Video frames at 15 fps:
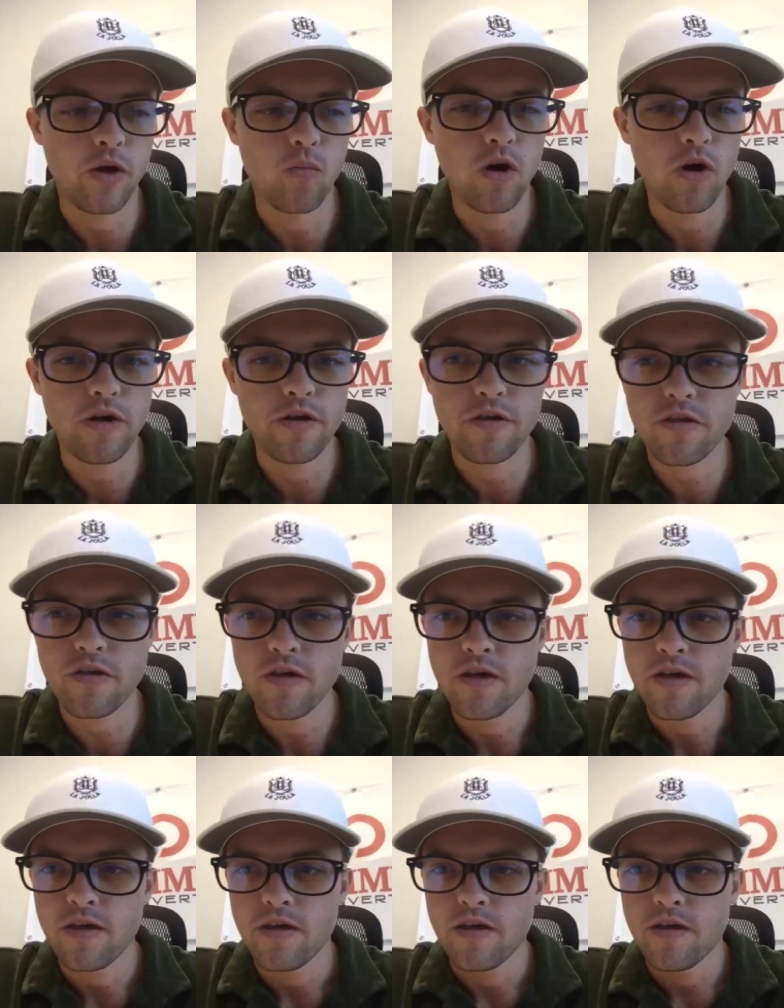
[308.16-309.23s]
was
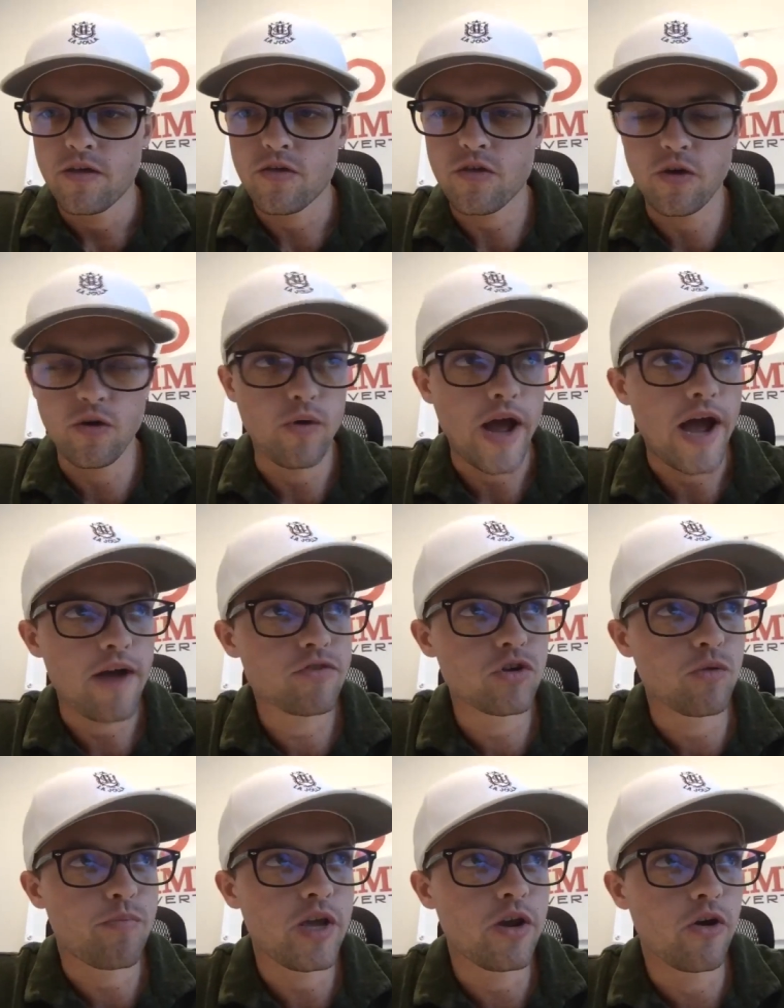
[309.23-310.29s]
so after
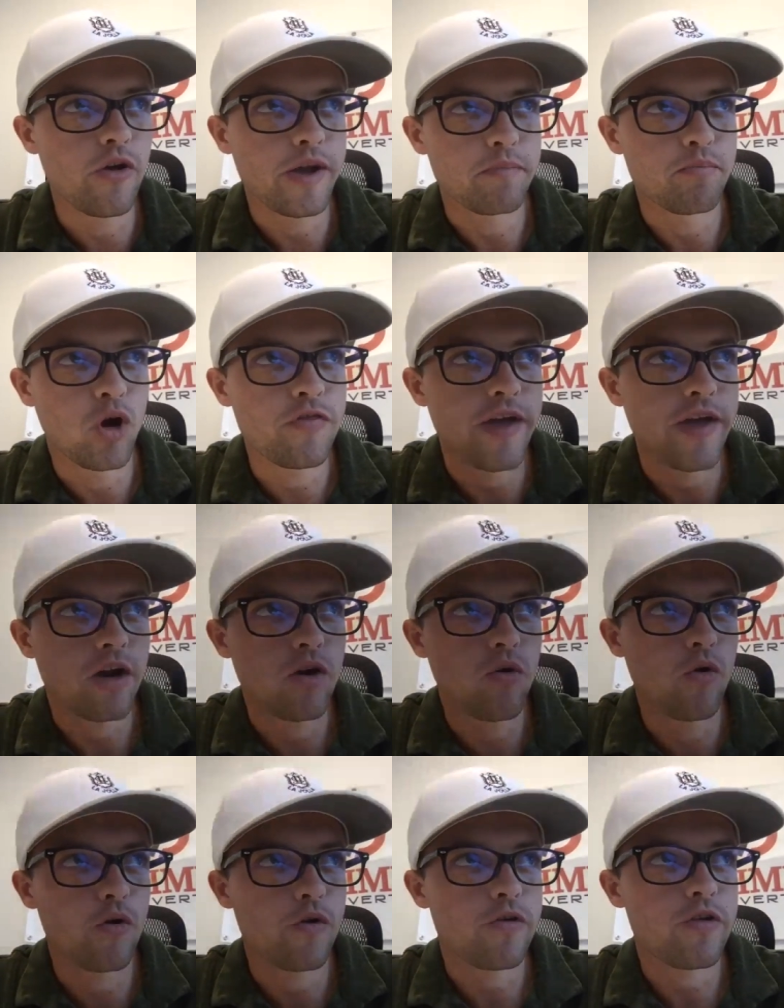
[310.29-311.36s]
peter like bought that
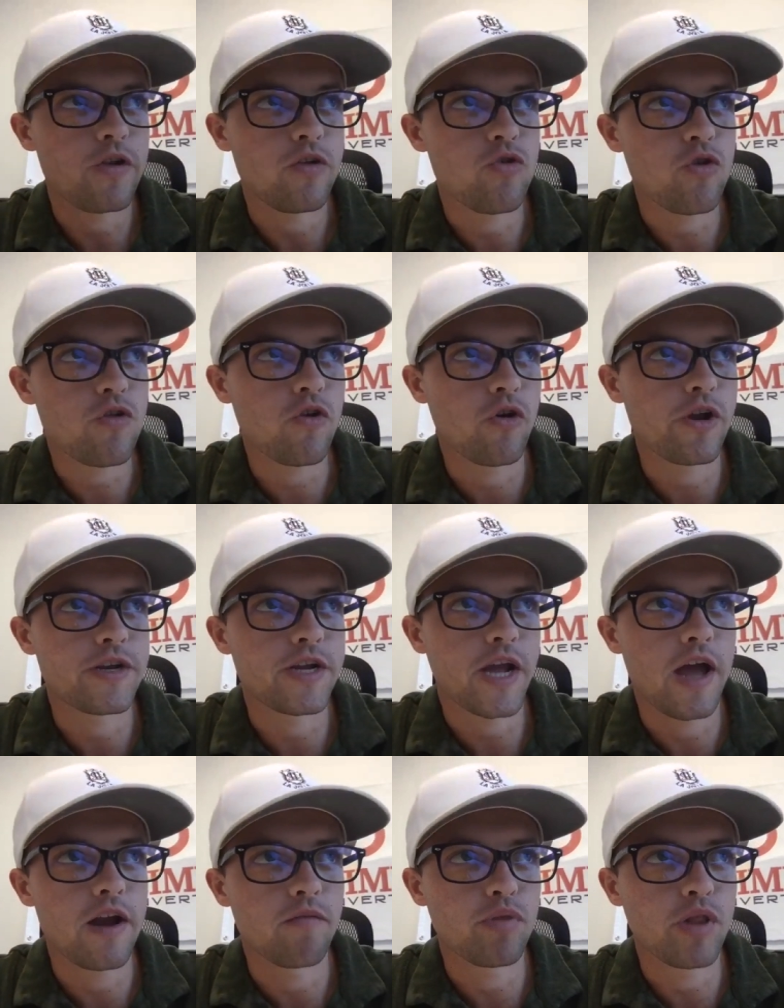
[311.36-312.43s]
course he just started to
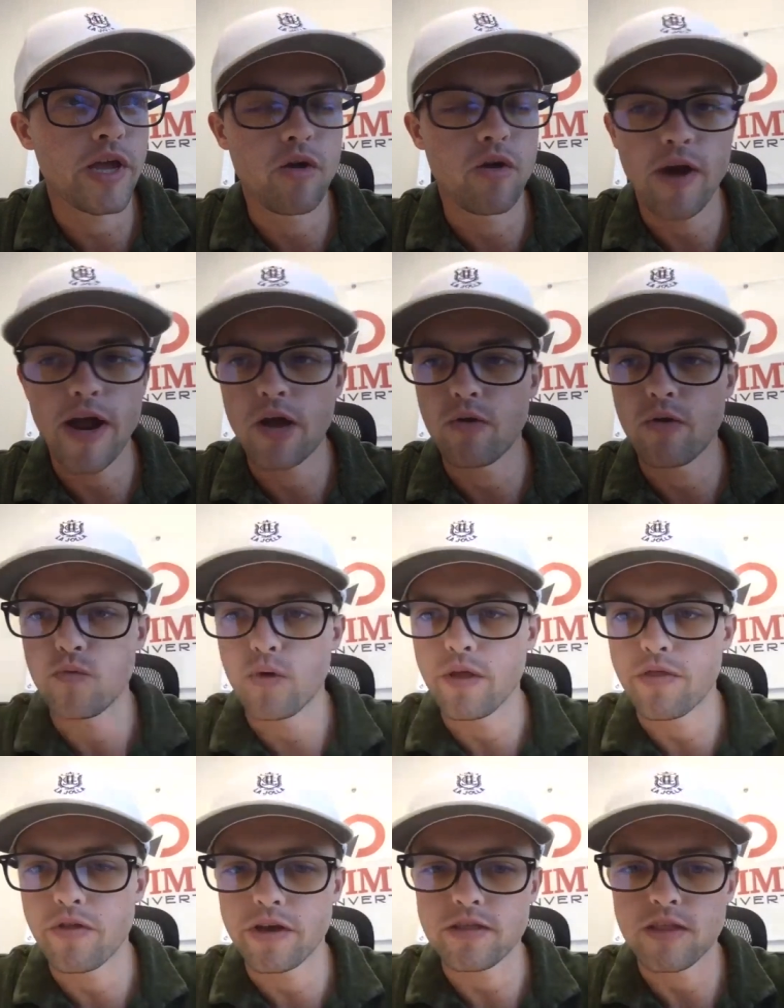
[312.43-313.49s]
kind of play around with
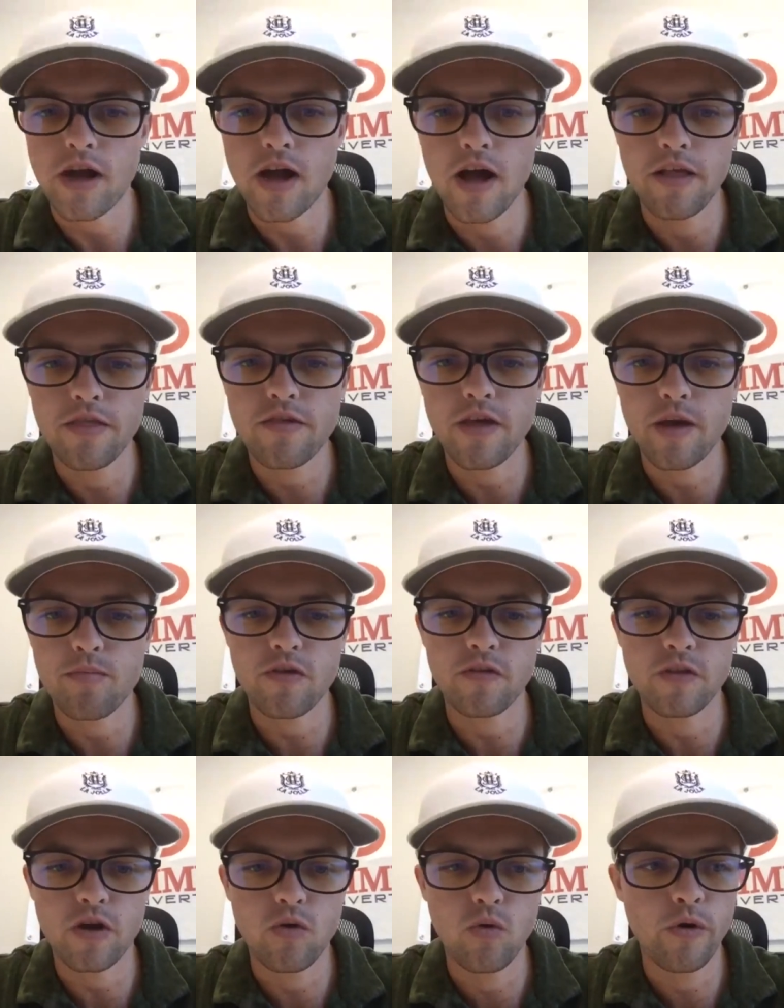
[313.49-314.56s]
like the concepts in
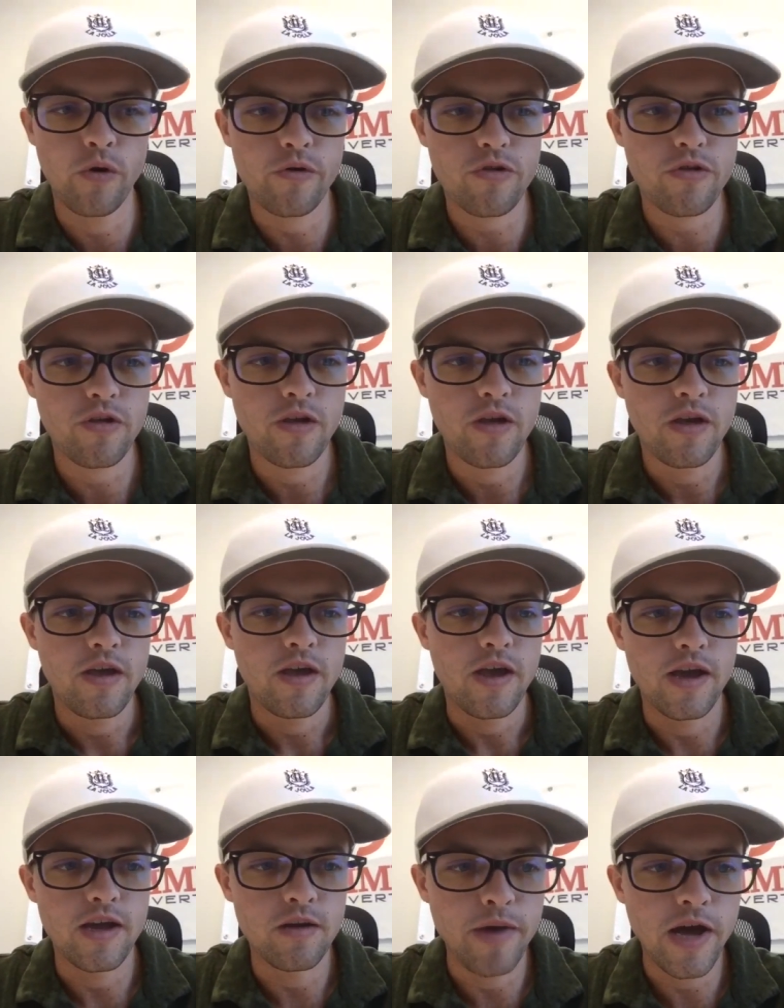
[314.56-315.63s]
the course
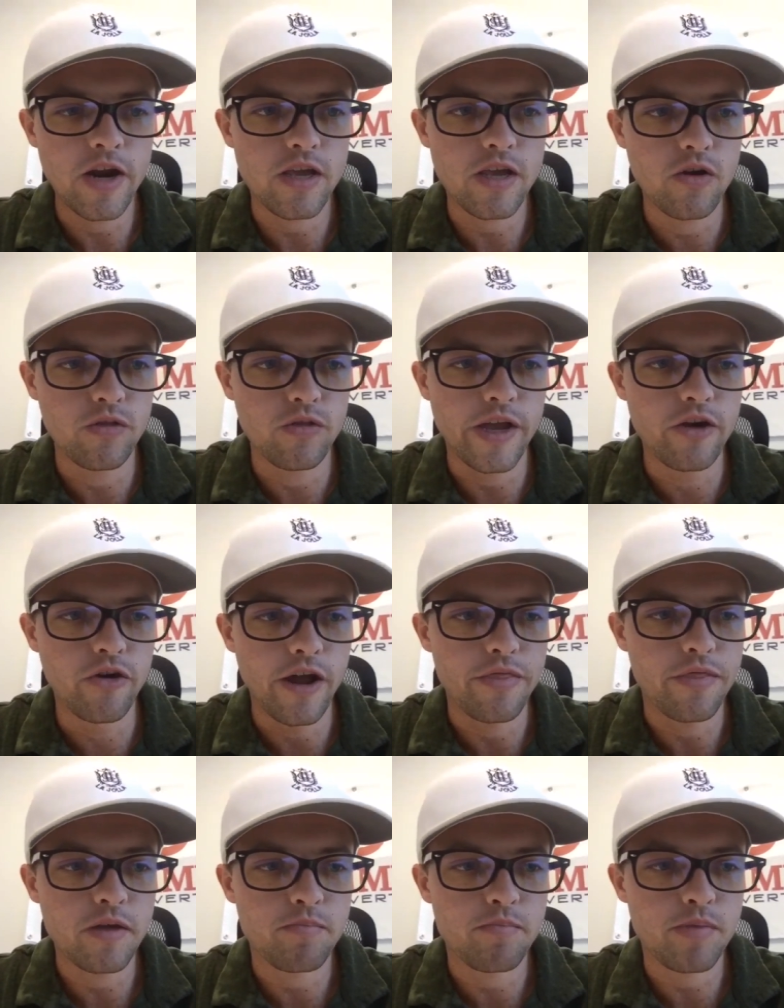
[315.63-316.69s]
and about a year later, I
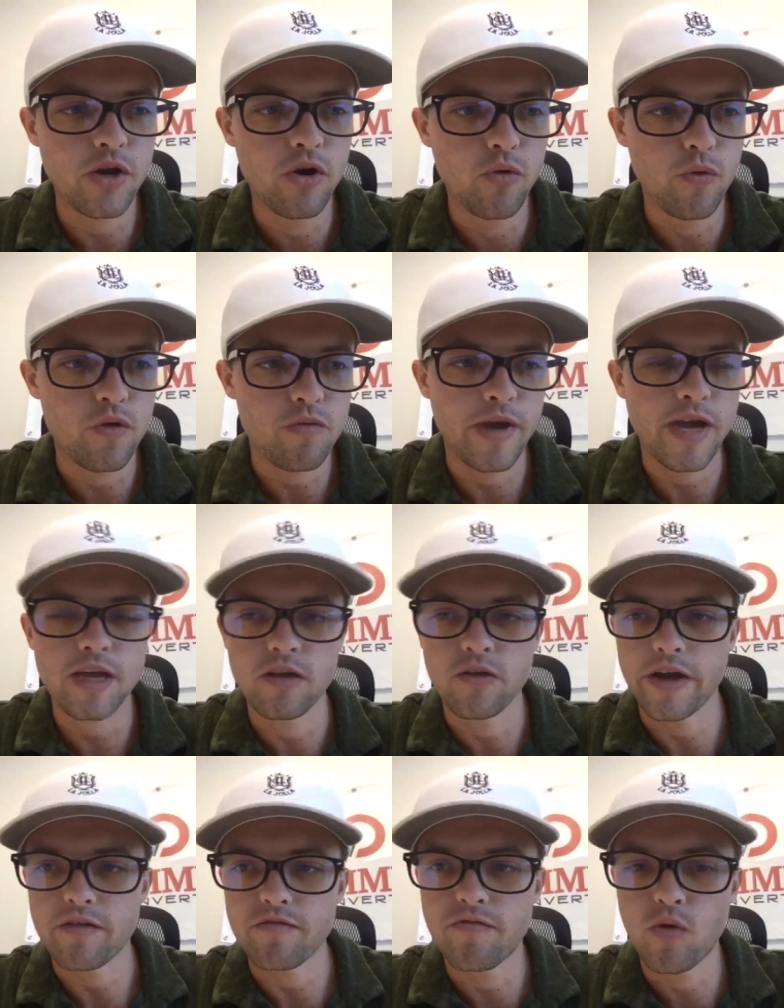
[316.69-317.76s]
think Peter was making
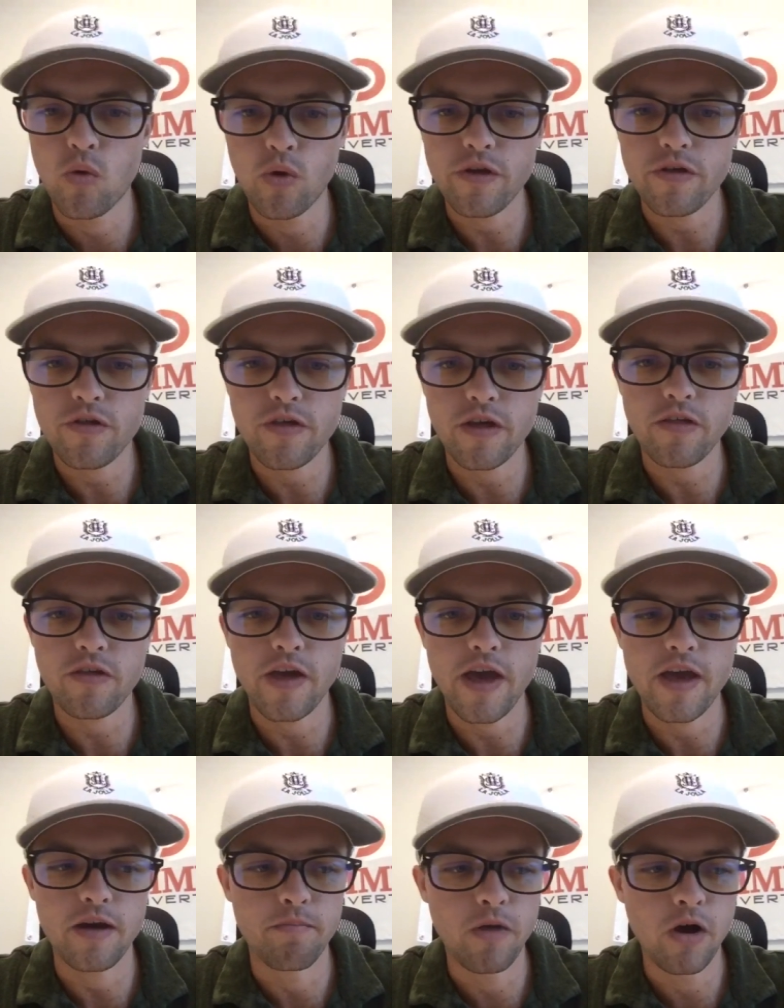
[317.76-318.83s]
like four to six K
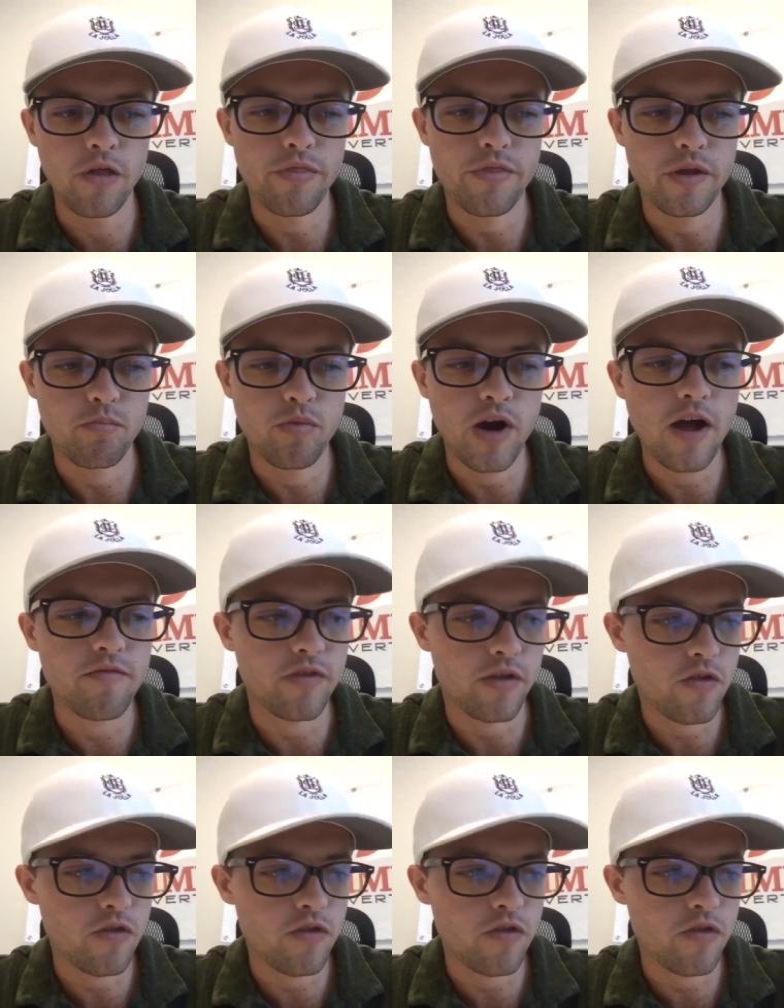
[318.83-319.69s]
a month in profit.